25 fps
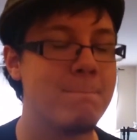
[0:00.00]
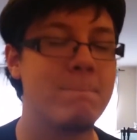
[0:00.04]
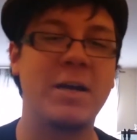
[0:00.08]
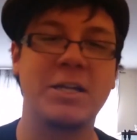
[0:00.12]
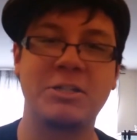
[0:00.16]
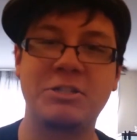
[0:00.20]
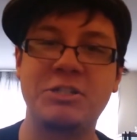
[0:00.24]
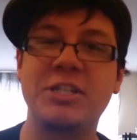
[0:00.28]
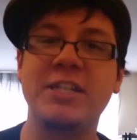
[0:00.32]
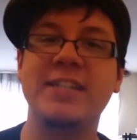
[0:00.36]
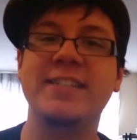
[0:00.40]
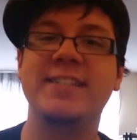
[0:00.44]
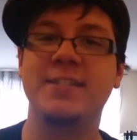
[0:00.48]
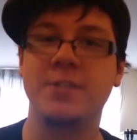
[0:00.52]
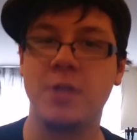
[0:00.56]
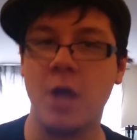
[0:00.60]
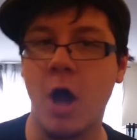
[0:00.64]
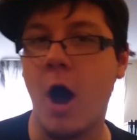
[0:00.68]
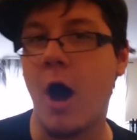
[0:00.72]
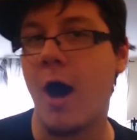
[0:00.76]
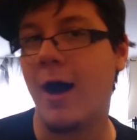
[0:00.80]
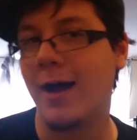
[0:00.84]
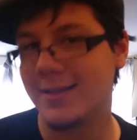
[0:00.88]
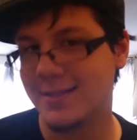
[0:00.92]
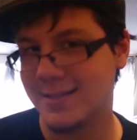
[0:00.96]
But she's
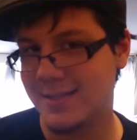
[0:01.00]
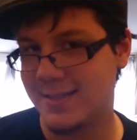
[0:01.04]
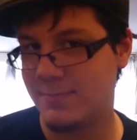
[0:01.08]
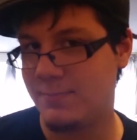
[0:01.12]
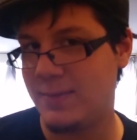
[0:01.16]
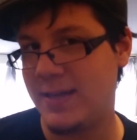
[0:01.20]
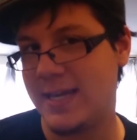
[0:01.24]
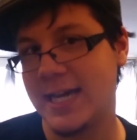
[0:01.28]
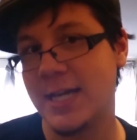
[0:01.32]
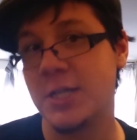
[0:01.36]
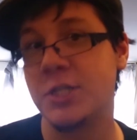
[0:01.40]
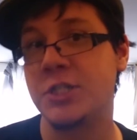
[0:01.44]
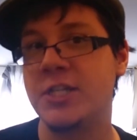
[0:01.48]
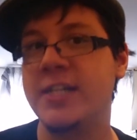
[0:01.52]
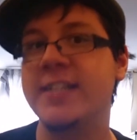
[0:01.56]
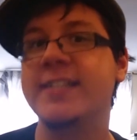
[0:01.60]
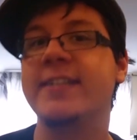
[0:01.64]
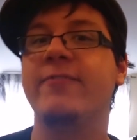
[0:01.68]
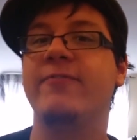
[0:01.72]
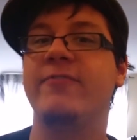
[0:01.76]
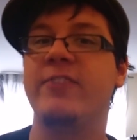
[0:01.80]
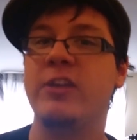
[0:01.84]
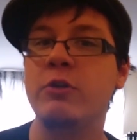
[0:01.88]
not, because she's a